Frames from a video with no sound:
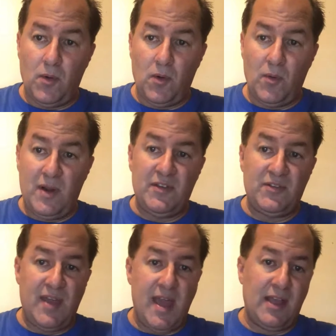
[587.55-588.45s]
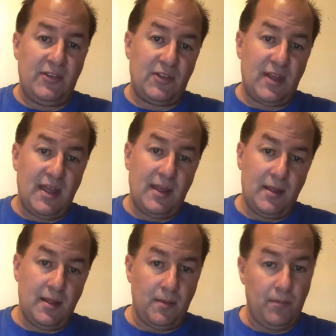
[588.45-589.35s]
Rivas Villegas
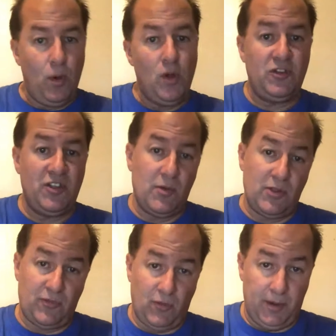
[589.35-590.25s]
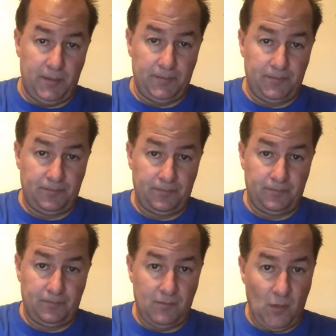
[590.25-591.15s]
pushes him with his foot
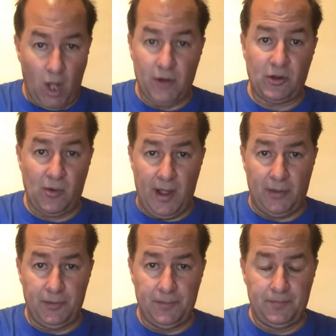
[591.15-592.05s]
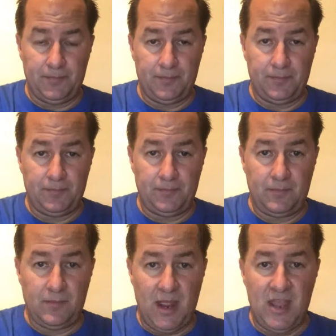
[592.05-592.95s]
onto the ground
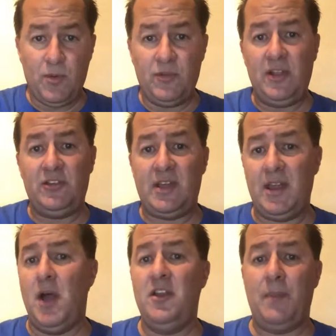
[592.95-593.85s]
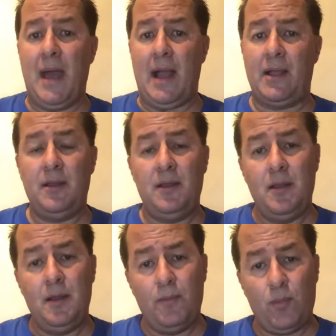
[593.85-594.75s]
and then proceeds to get on his back,
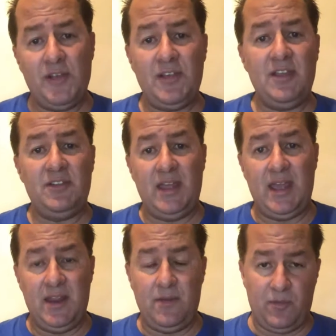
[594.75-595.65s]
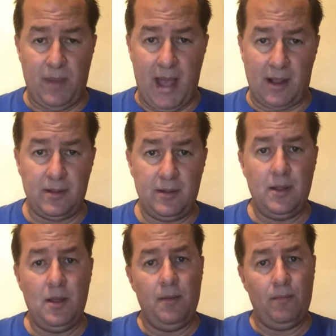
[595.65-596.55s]
pressing his knee into his back,
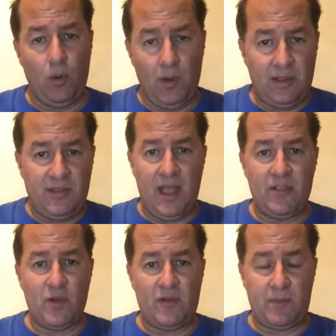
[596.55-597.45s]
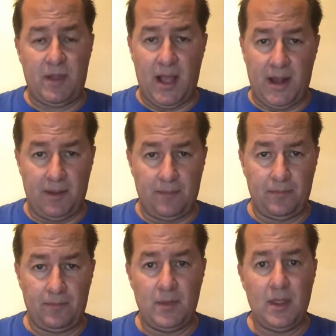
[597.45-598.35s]
pulling his hands roughly behind him
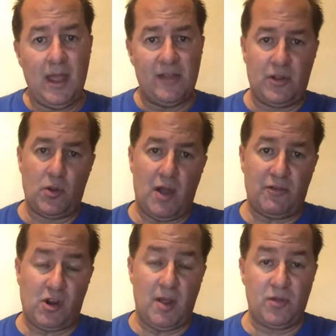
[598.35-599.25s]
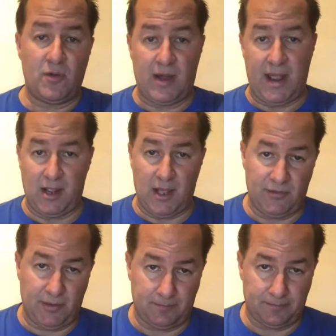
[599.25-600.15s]
as another officer comes over and handcuffs him.